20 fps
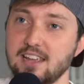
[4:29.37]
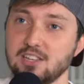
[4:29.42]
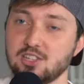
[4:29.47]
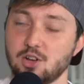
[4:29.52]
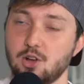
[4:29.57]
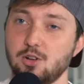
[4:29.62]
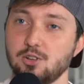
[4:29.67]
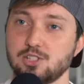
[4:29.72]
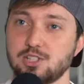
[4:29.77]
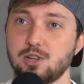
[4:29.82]

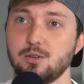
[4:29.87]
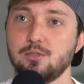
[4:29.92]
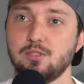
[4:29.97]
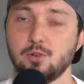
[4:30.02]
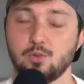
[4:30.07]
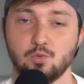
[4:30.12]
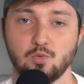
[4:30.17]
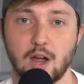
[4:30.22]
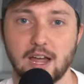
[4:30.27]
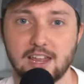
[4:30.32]
is also
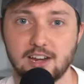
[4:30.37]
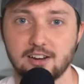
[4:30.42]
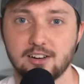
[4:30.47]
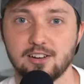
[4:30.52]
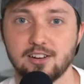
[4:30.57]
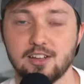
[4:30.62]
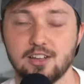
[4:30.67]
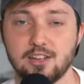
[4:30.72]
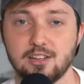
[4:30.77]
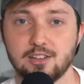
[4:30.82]
the
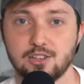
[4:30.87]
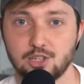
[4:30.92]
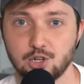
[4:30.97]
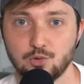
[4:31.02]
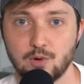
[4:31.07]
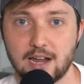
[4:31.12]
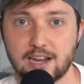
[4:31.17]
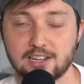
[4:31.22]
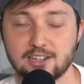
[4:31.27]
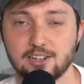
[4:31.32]
writer,
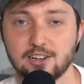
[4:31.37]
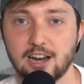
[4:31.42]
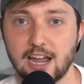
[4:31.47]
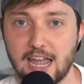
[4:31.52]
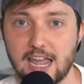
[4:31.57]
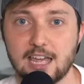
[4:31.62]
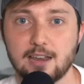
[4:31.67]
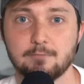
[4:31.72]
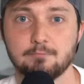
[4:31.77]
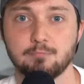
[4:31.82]
director,
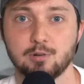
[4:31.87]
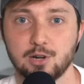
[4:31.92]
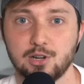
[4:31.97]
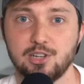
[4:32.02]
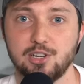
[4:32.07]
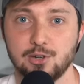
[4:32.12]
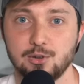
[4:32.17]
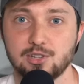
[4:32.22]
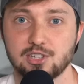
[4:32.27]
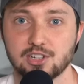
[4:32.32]
and
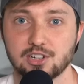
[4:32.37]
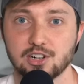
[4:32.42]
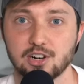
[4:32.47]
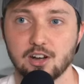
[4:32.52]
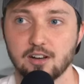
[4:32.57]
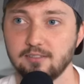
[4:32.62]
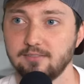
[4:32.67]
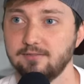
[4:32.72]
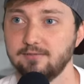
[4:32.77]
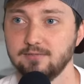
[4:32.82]
producer
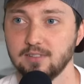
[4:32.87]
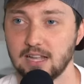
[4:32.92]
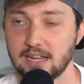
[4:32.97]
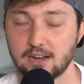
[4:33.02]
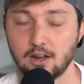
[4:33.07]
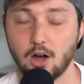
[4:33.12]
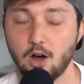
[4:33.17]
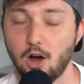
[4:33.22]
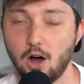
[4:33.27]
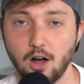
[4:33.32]
of,
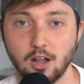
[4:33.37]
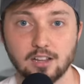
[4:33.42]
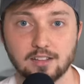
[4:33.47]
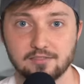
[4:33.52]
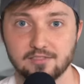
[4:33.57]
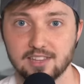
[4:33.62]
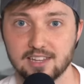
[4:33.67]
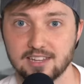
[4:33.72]
like, all of